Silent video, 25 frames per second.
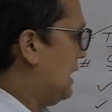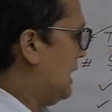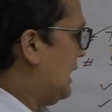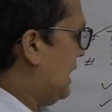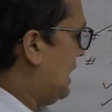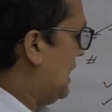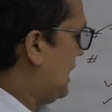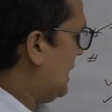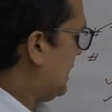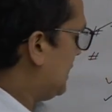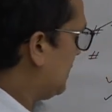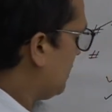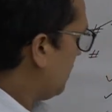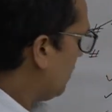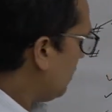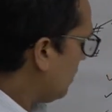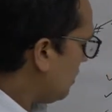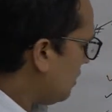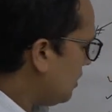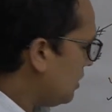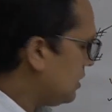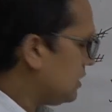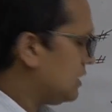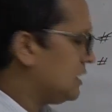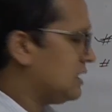and
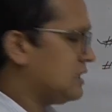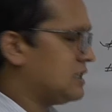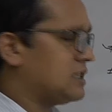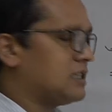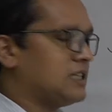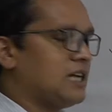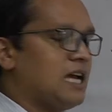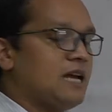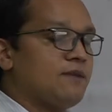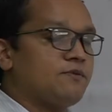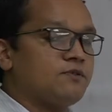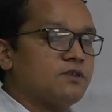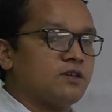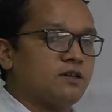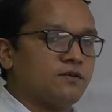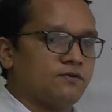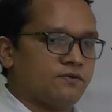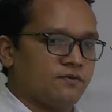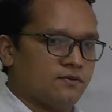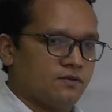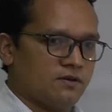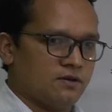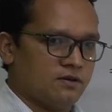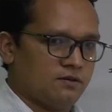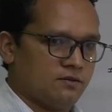all these types
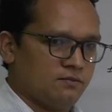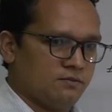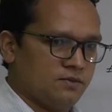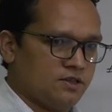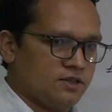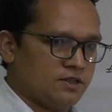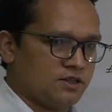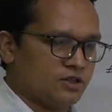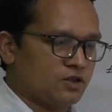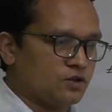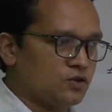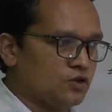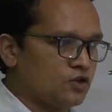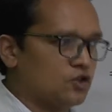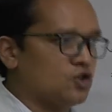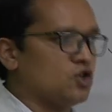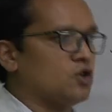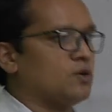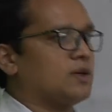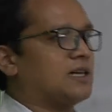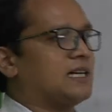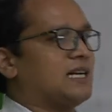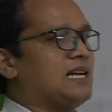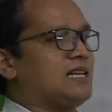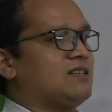of means. Good
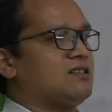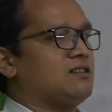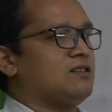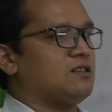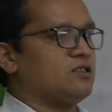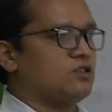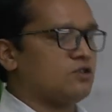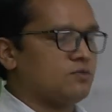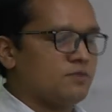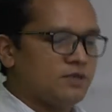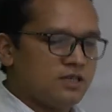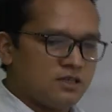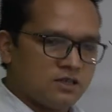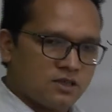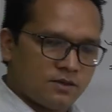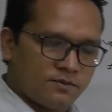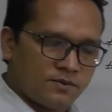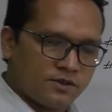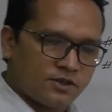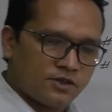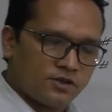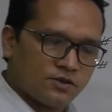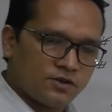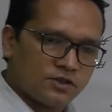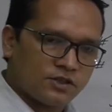governance also means of
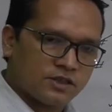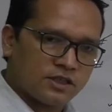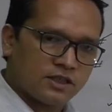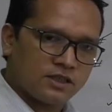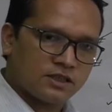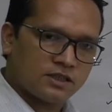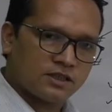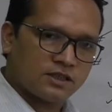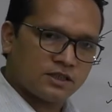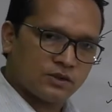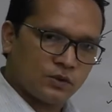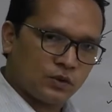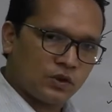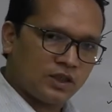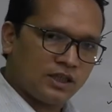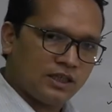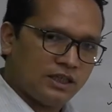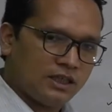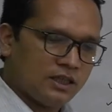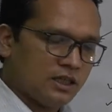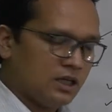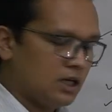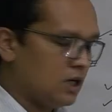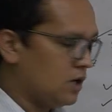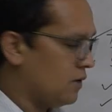resources. Okay.
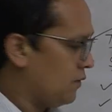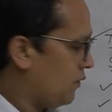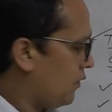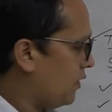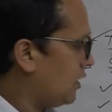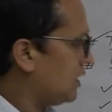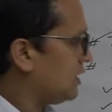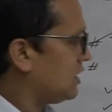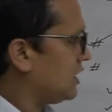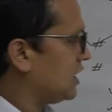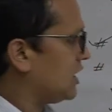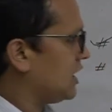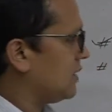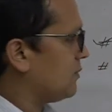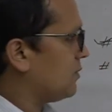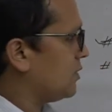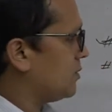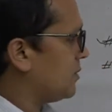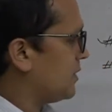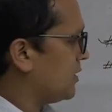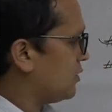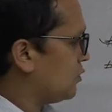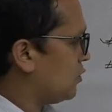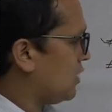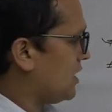For the
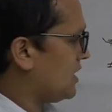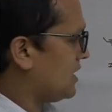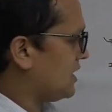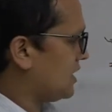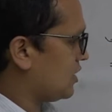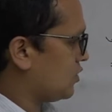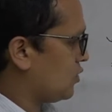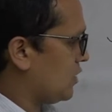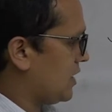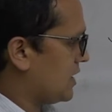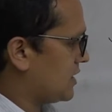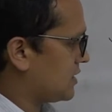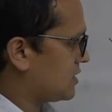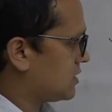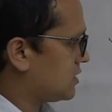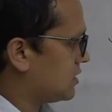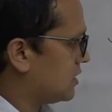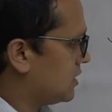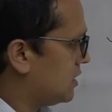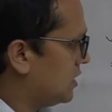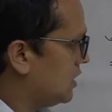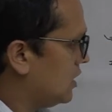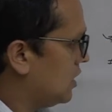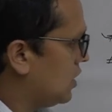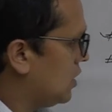development, what requires?
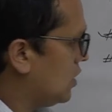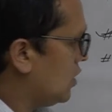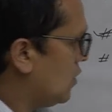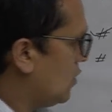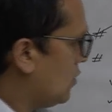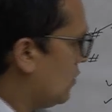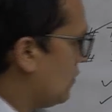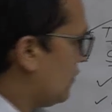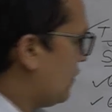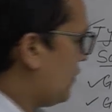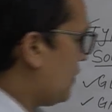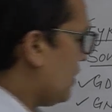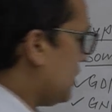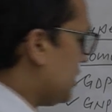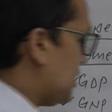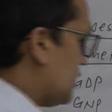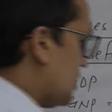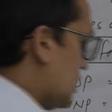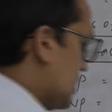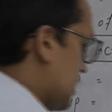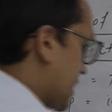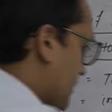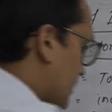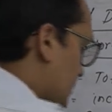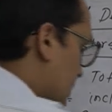For
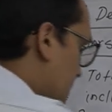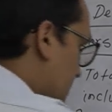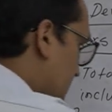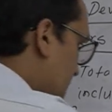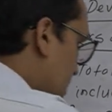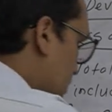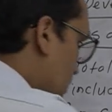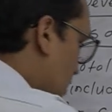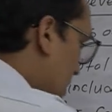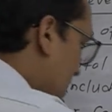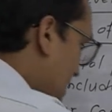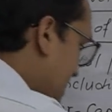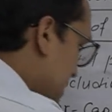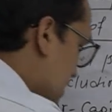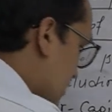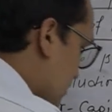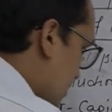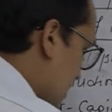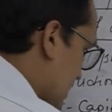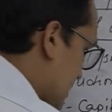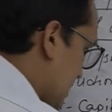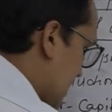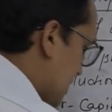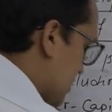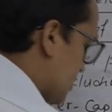the development, what
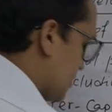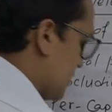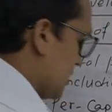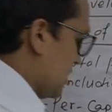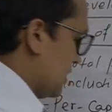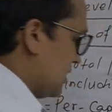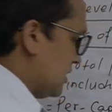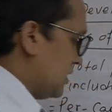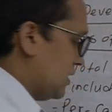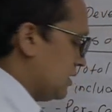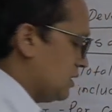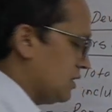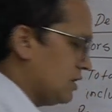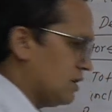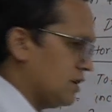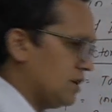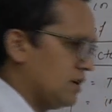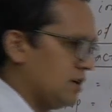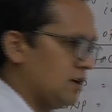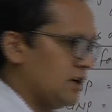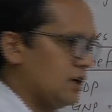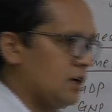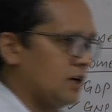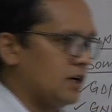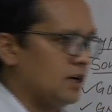requires actually?
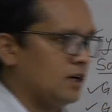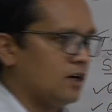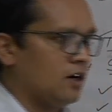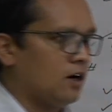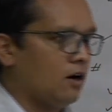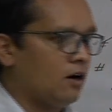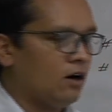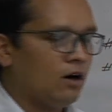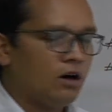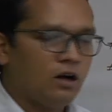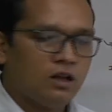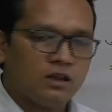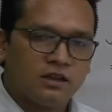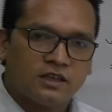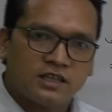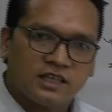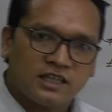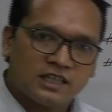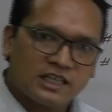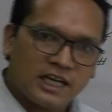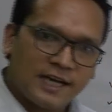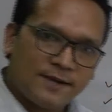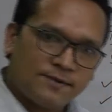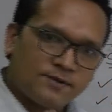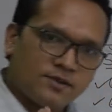All three
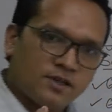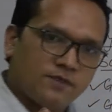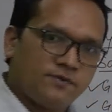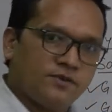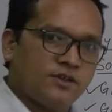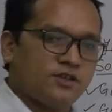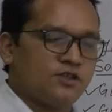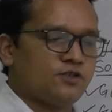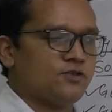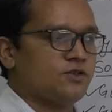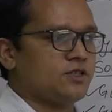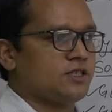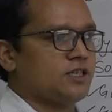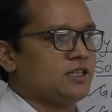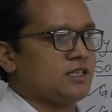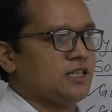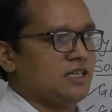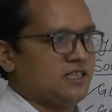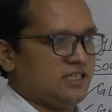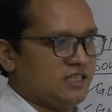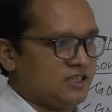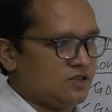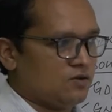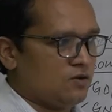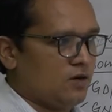types of resources are
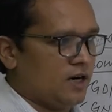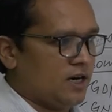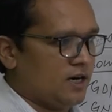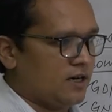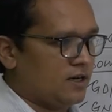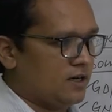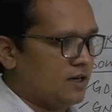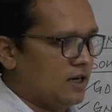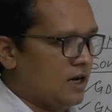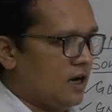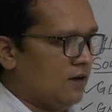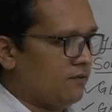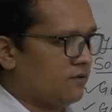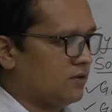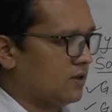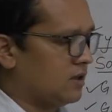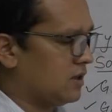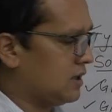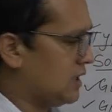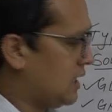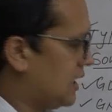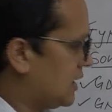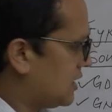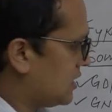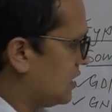required. After
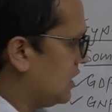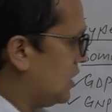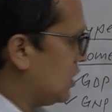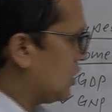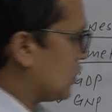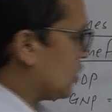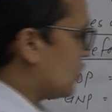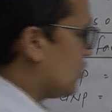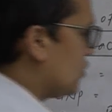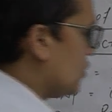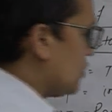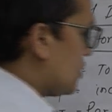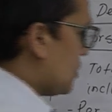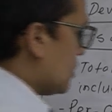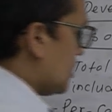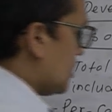that, good